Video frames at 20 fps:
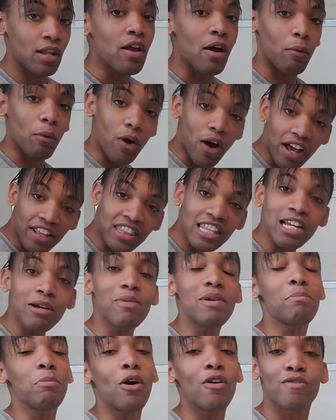Well, I think
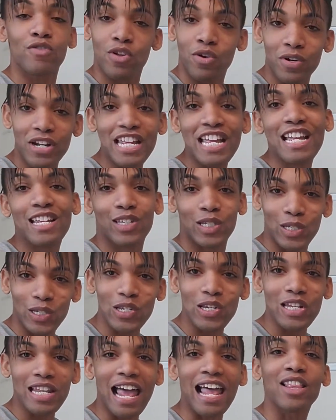we both know the answers
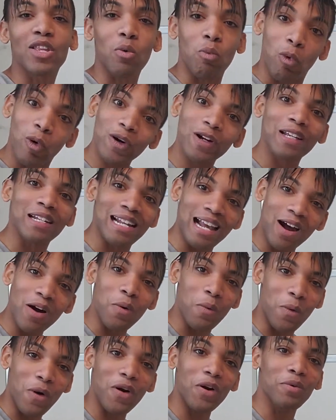to that. The working
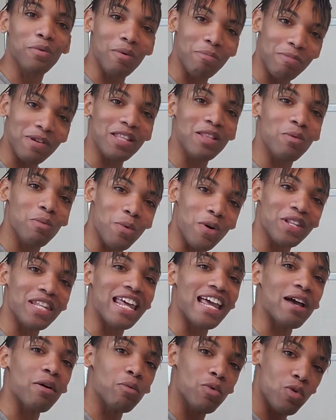out world will be the one
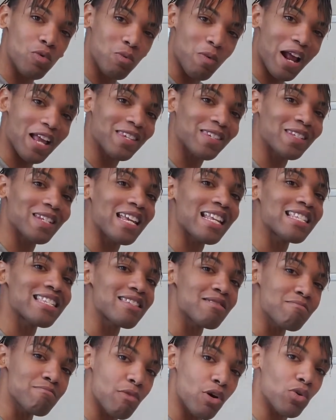that will resonate
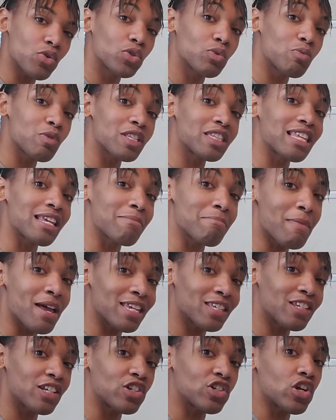the most with a
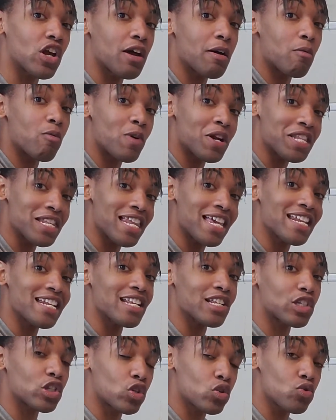message
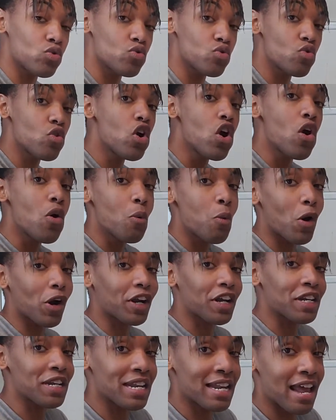related to
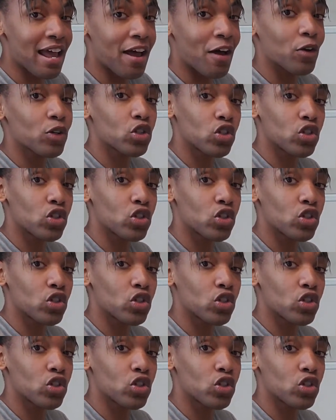working out.